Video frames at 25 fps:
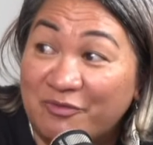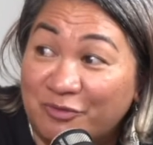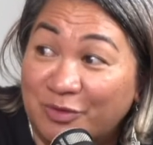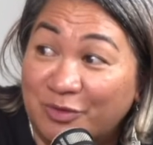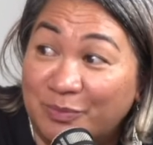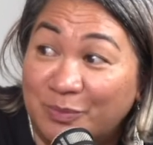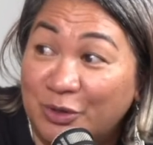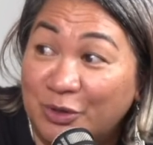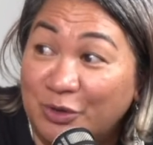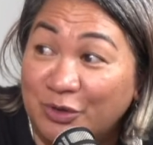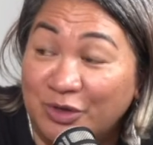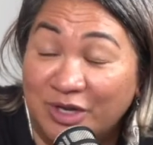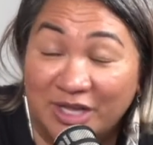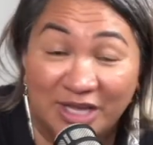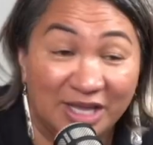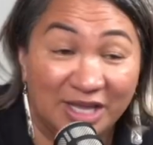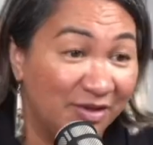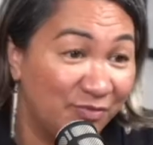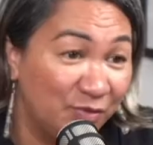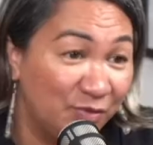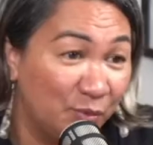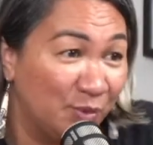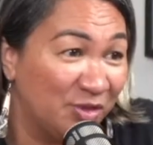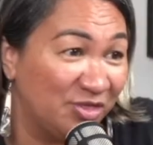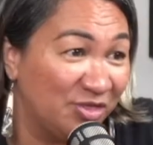from learning
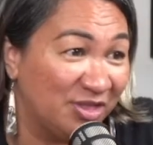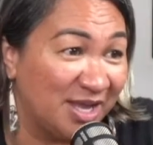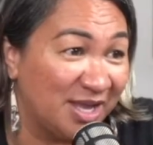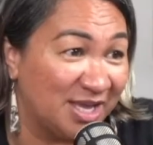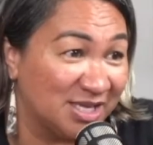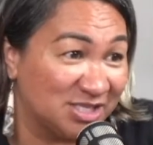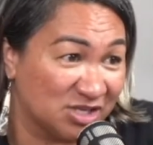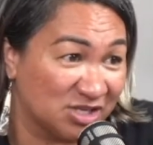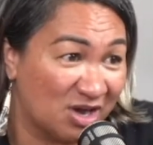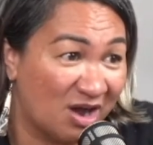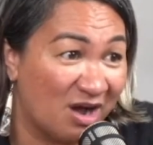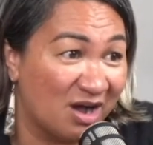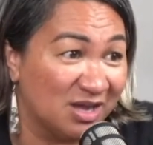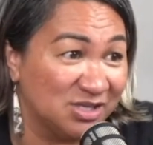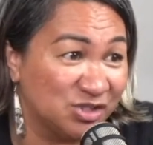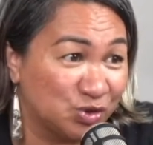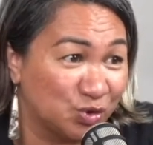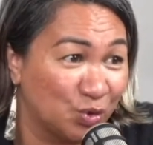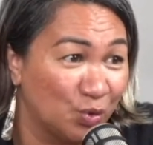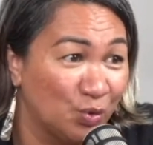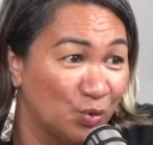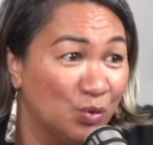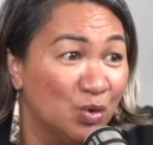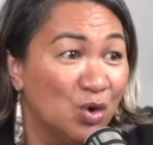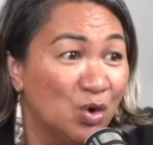even when they get to high
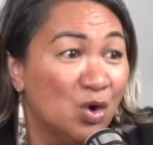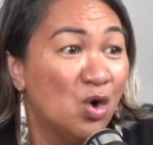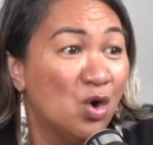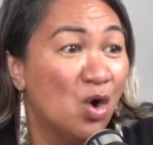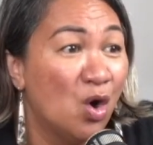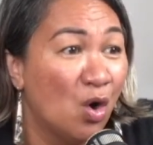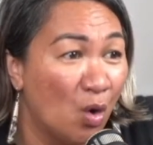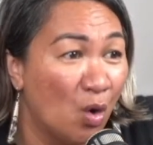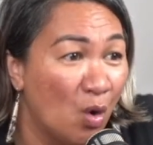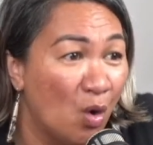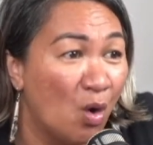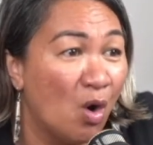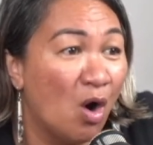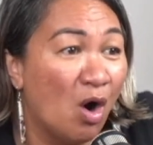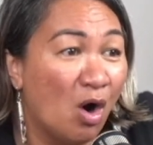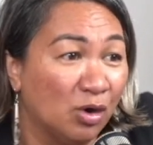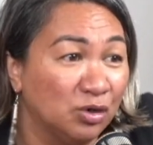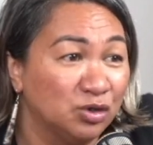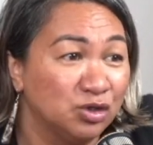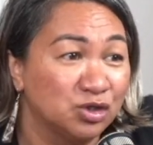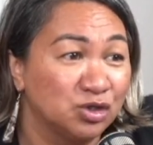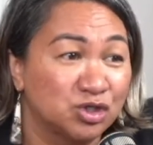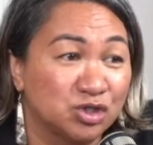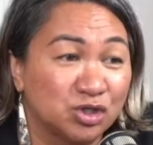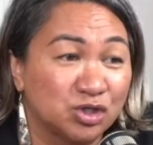school or
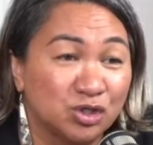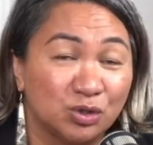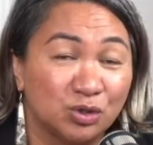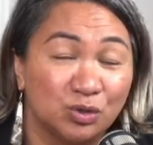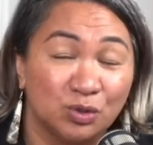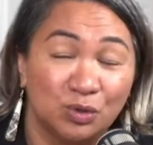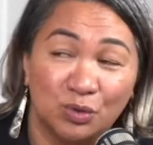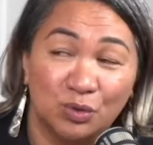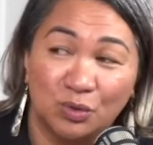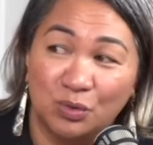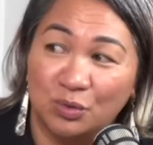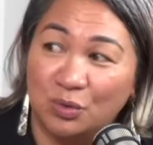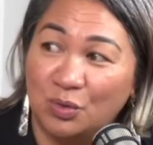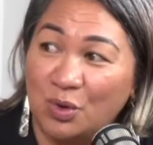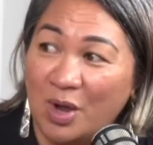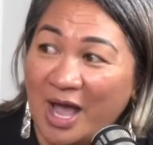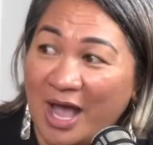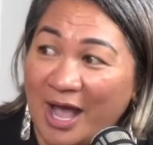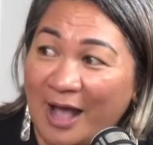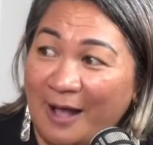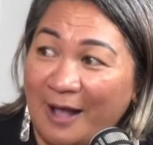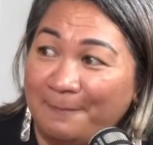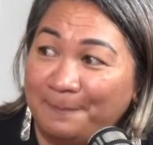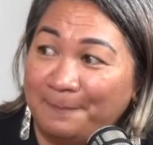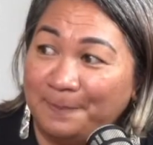onto
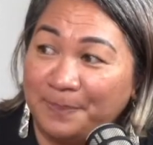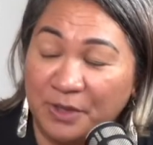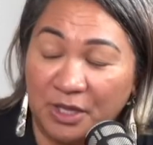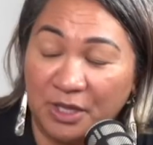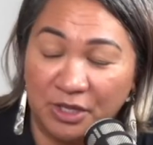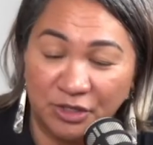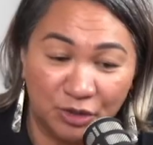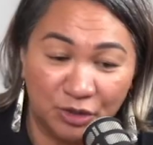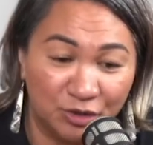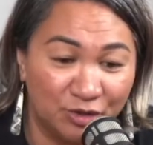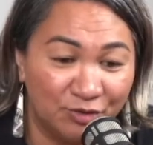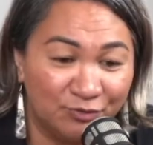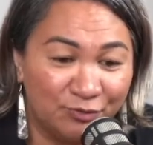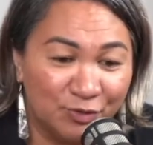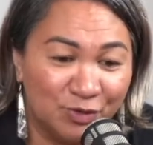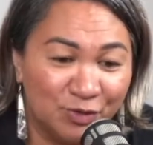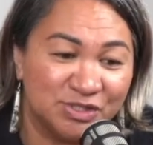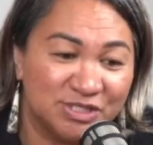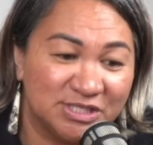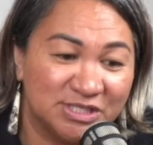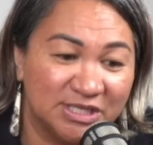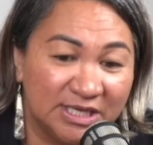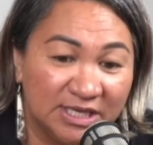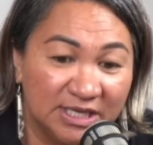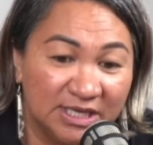
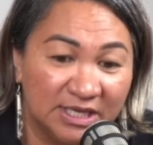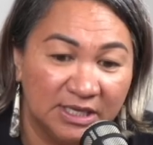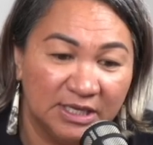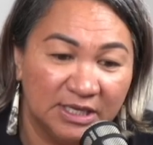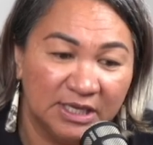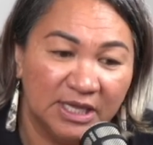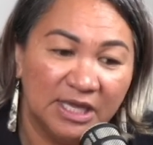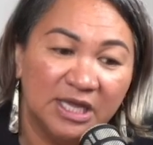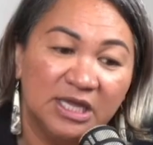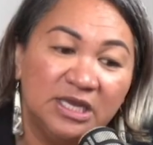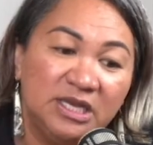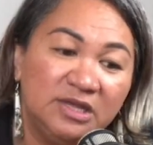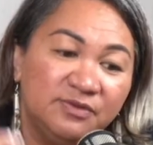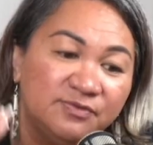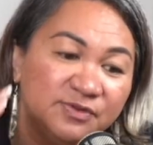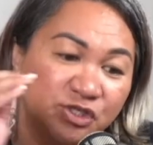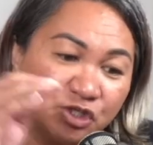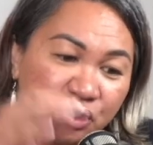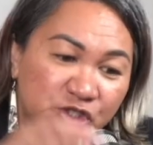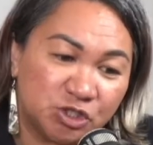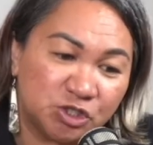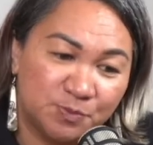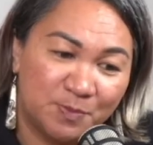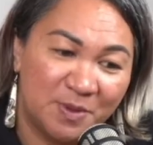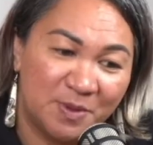university. And even
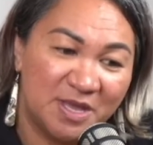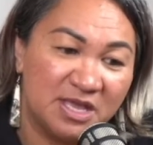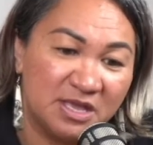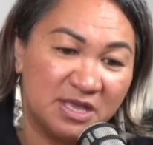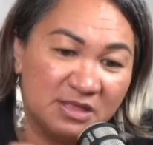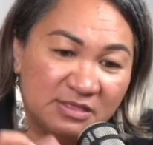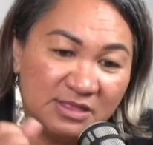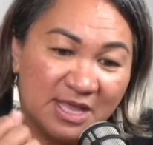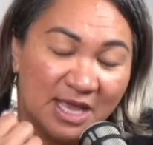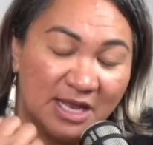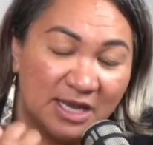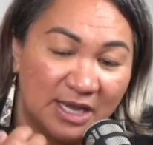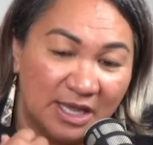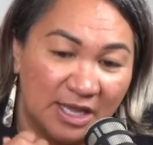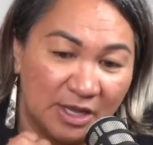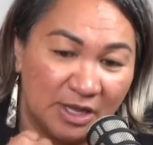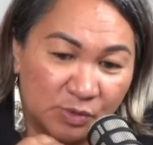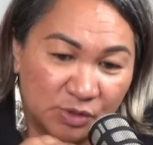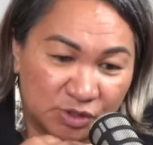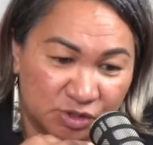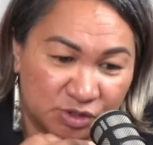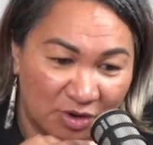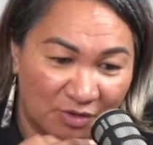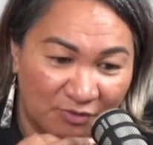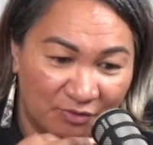just speaking that
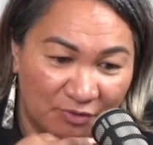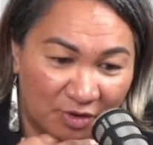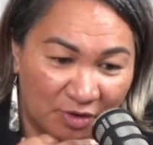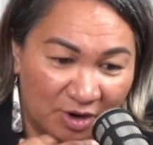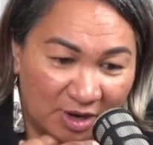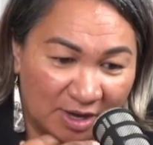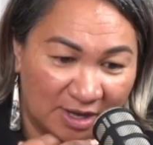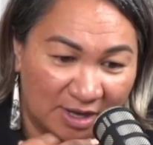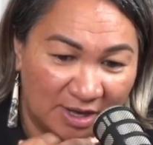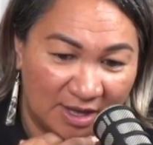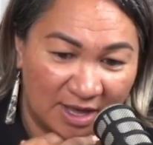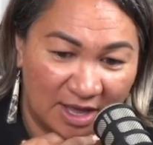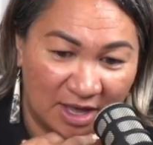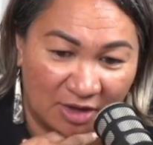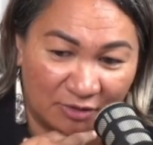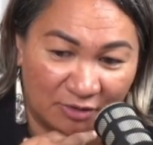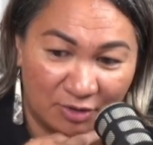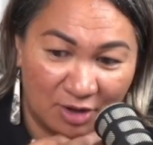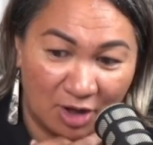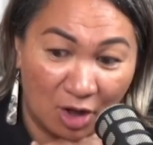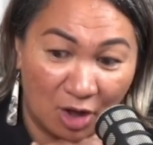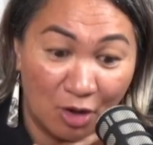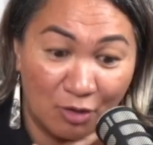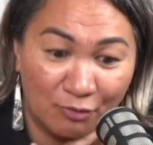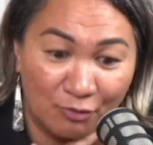language
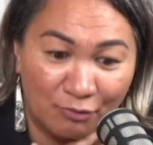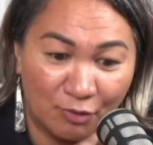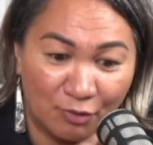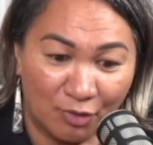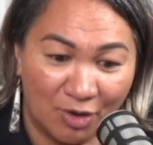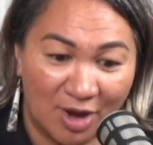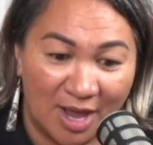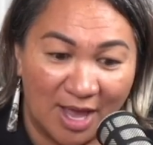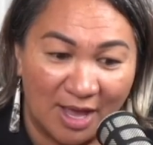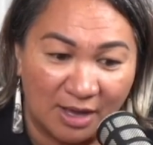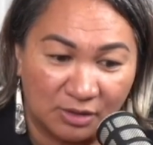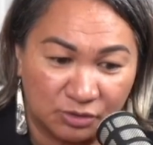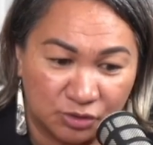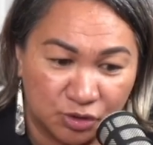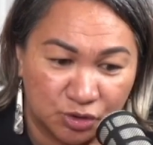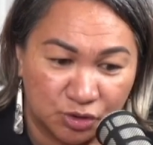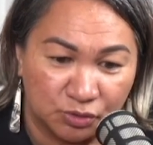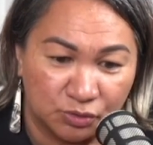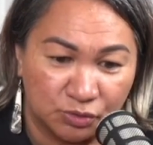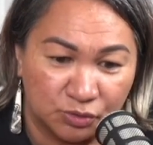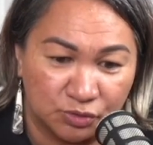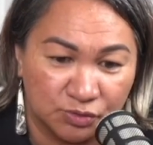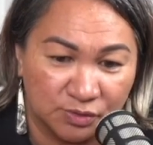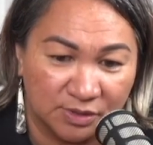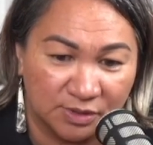over our
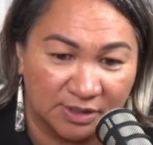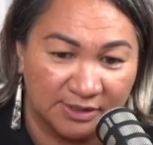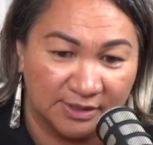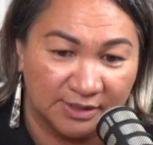children,